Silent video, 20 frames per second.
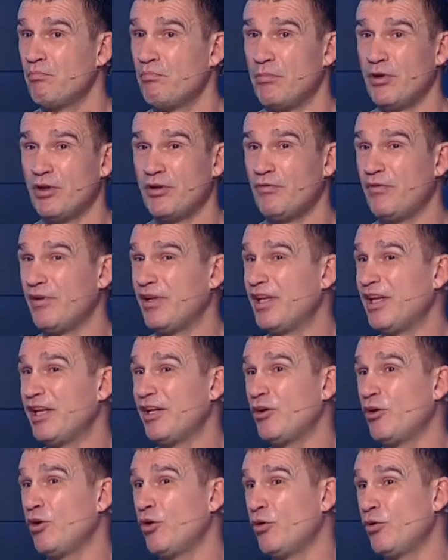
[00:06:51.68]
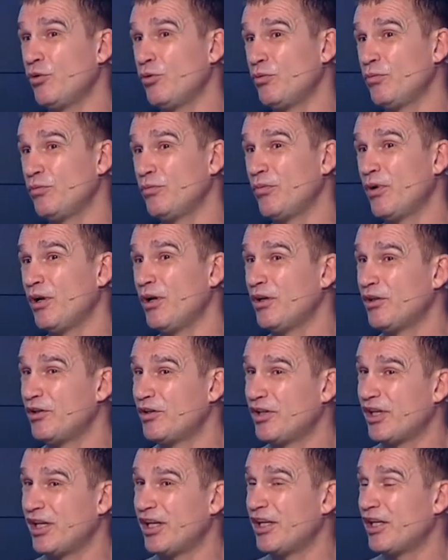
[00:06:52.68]
but when they know
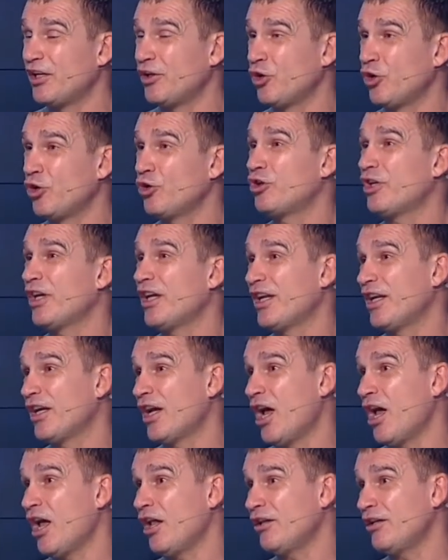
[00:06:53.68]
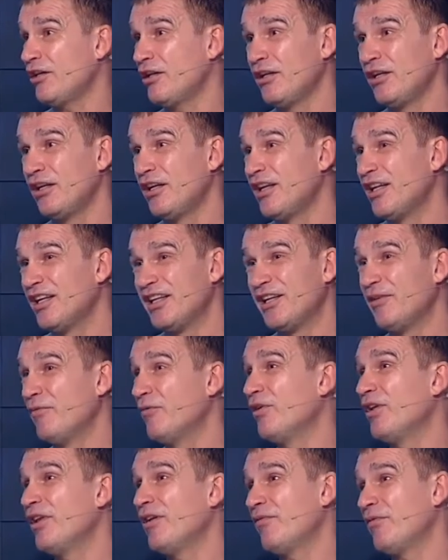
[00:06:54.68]
training, not training hard, they will
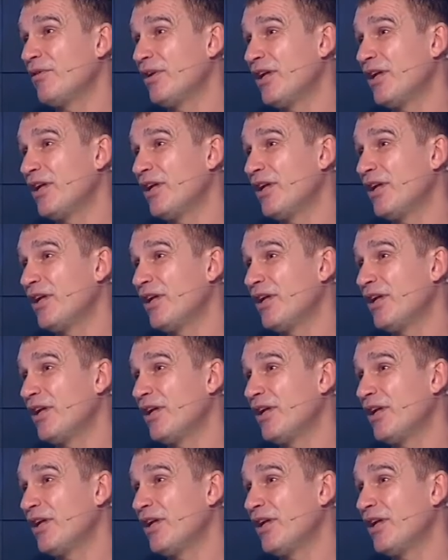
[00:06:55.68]
never